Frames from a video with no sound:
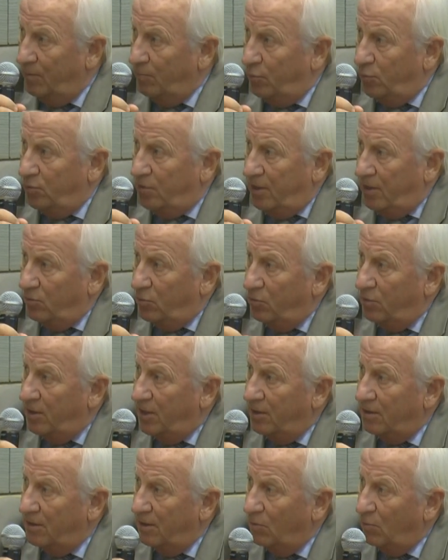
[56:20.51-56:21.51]
putting
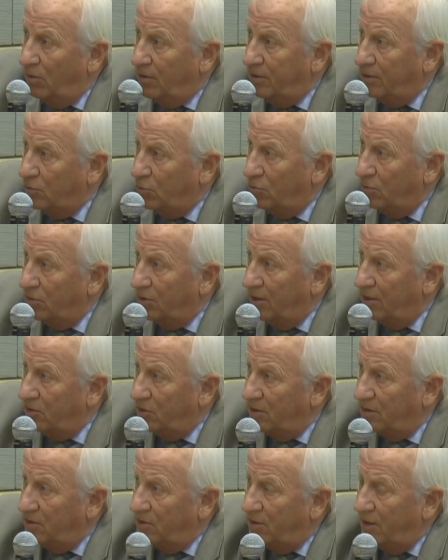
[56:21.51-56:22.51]
together all these
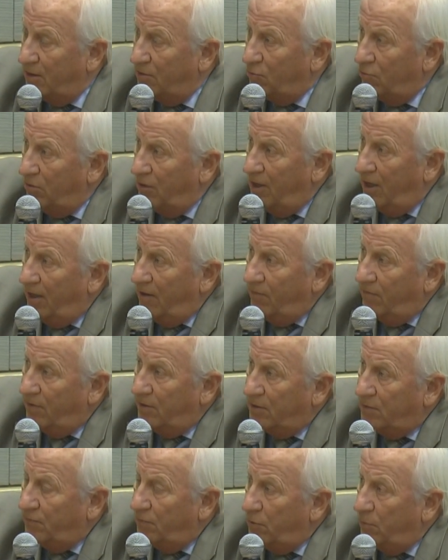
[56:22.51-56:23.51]
quotations that you
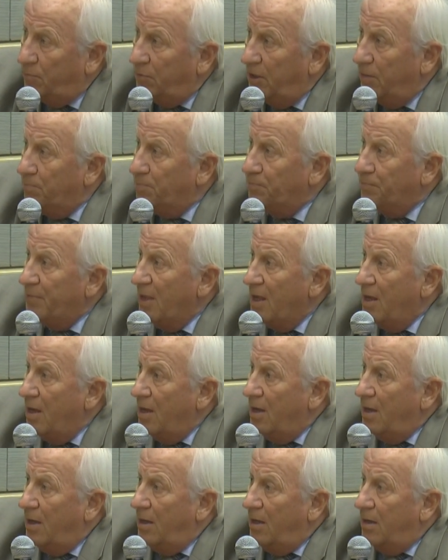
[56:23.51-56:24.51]
gave us from him.
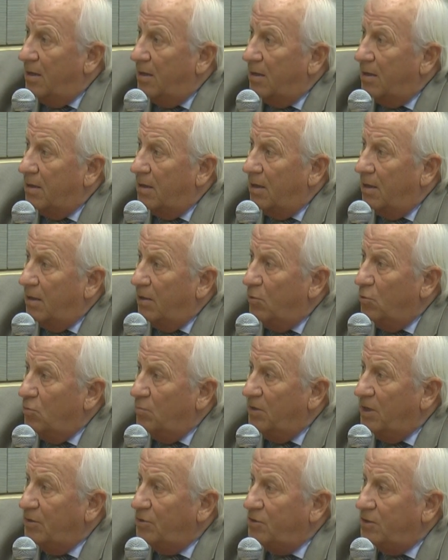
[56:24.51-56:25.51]

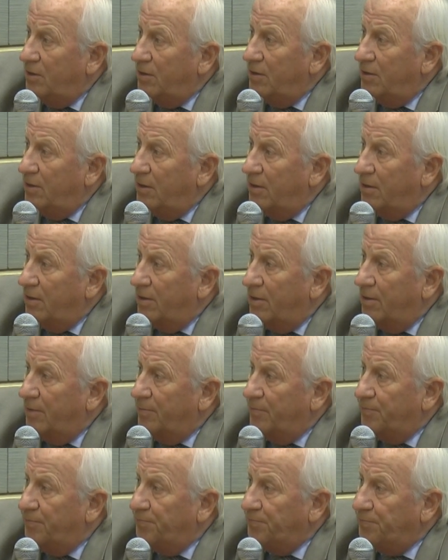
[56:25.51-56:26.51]
you mentioned um,